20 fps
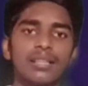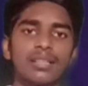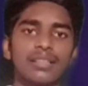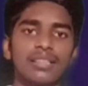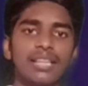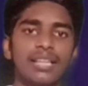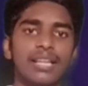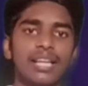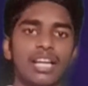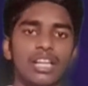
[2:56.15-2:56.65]

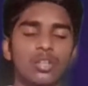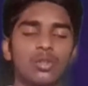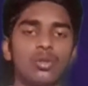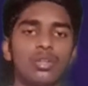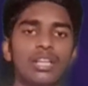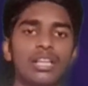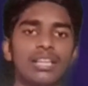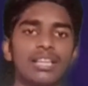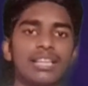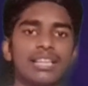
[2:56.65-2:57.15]
they
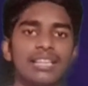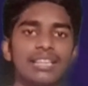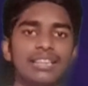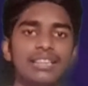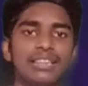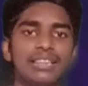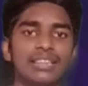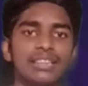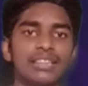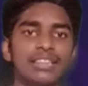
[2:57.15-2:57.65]
concluded
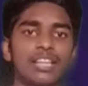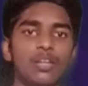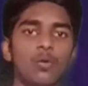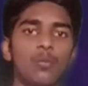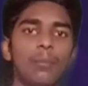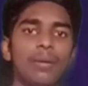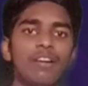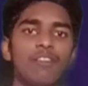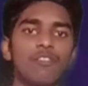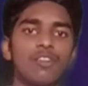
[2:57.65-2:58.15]
that the
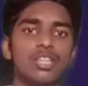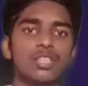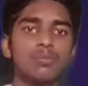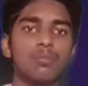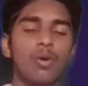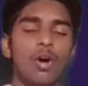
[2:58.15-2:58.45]
woman was